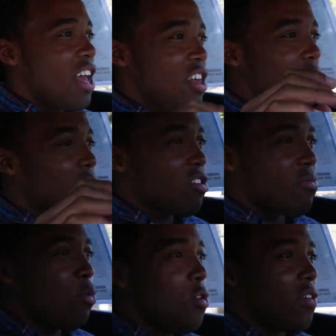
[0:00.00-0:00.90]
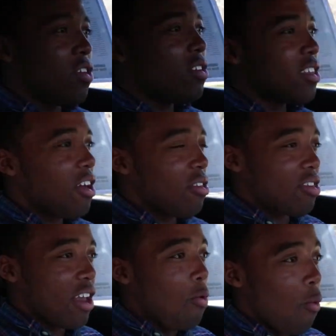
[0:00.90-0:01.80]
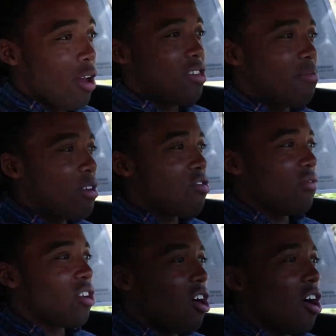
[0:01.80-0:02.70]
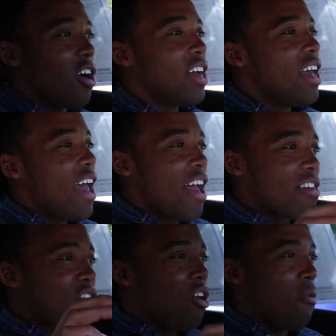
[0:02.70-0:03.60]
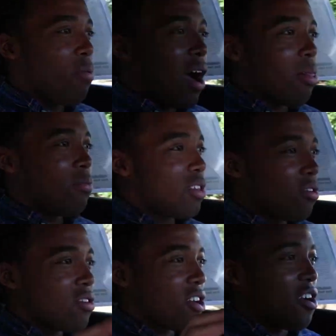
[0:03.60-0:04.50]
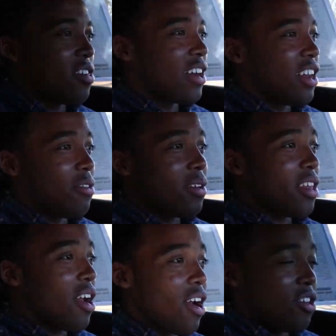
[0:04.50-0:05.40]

You are just moving. You can tell this thing wants to be driven hard, has no problem with those turns that are right there.